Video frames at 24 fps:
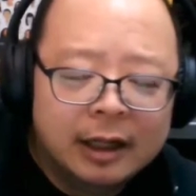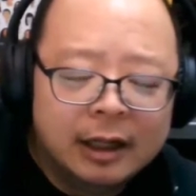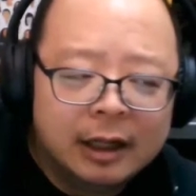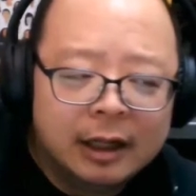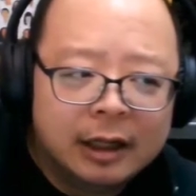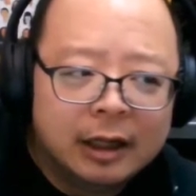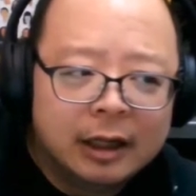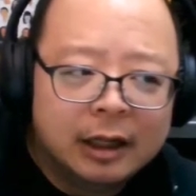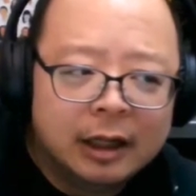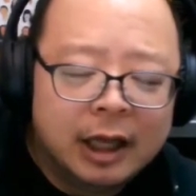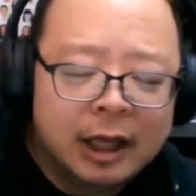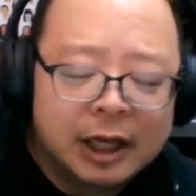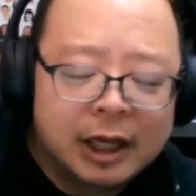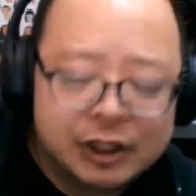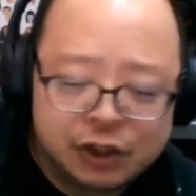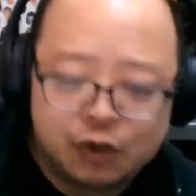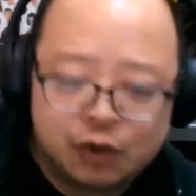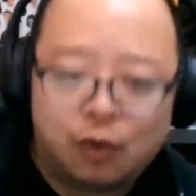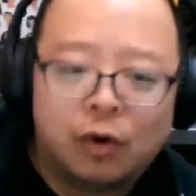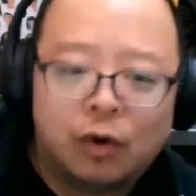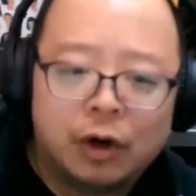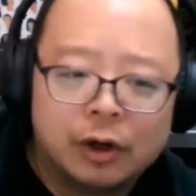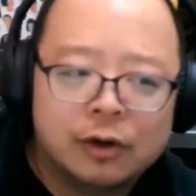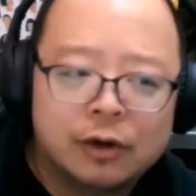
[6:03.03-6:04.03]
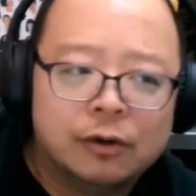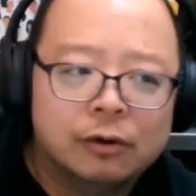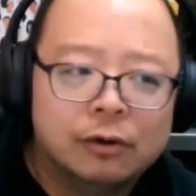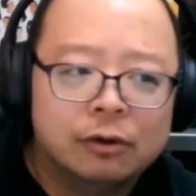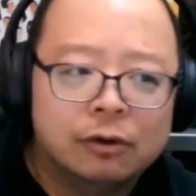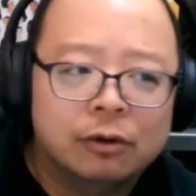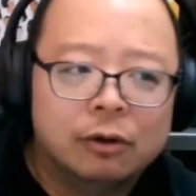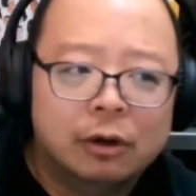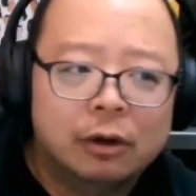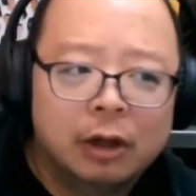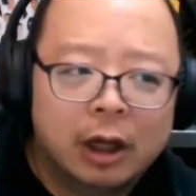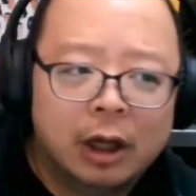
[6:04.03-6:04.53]

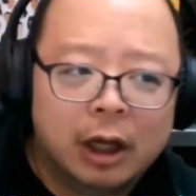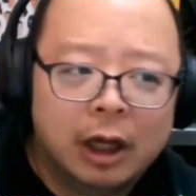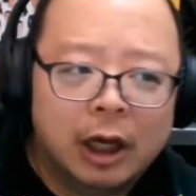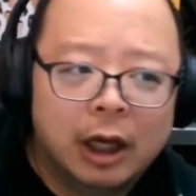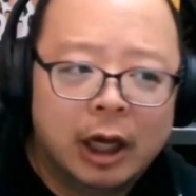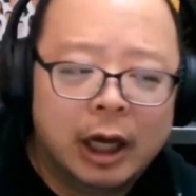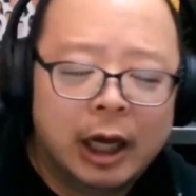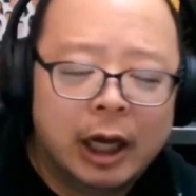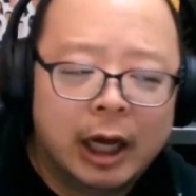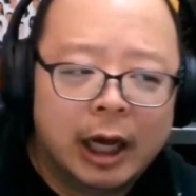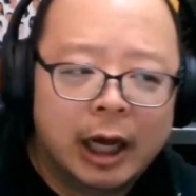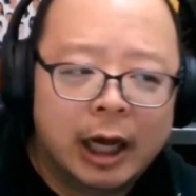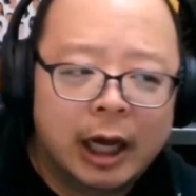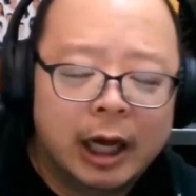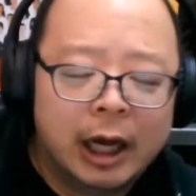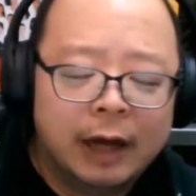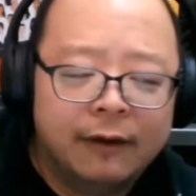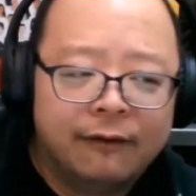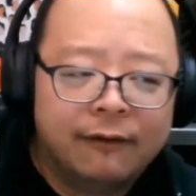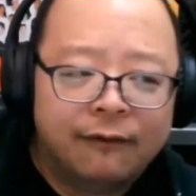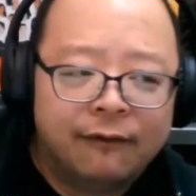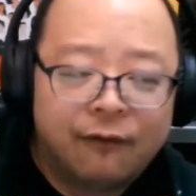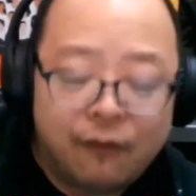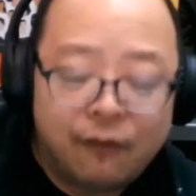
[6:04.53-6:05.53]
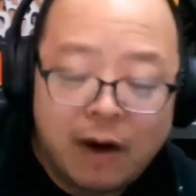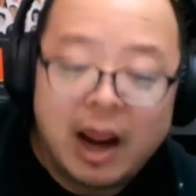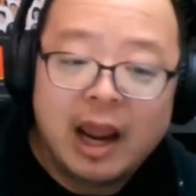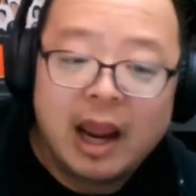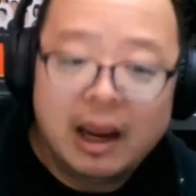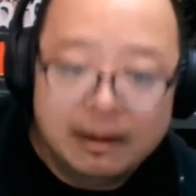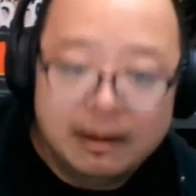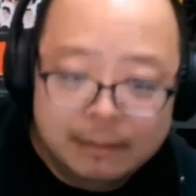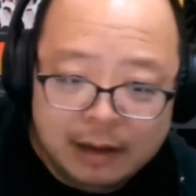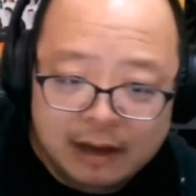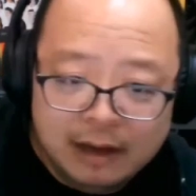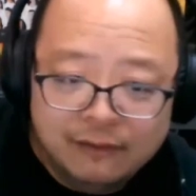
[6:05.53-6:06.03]
historical
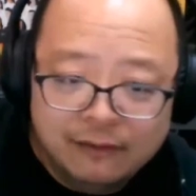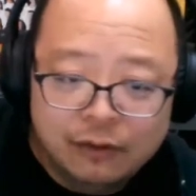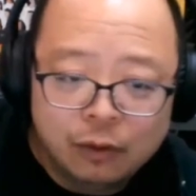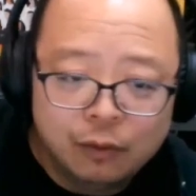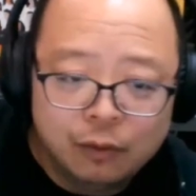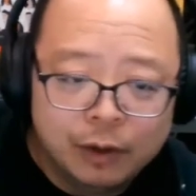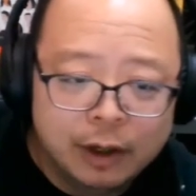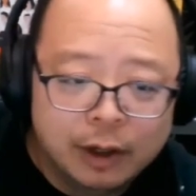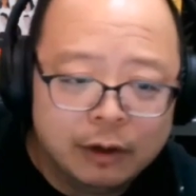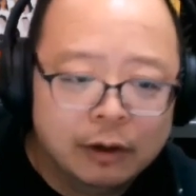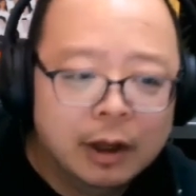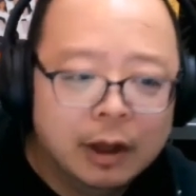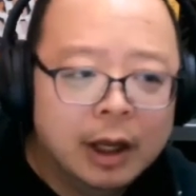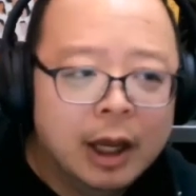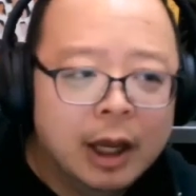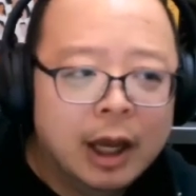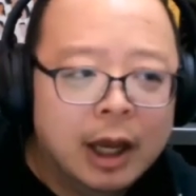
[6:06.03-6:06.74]
frame, if you will.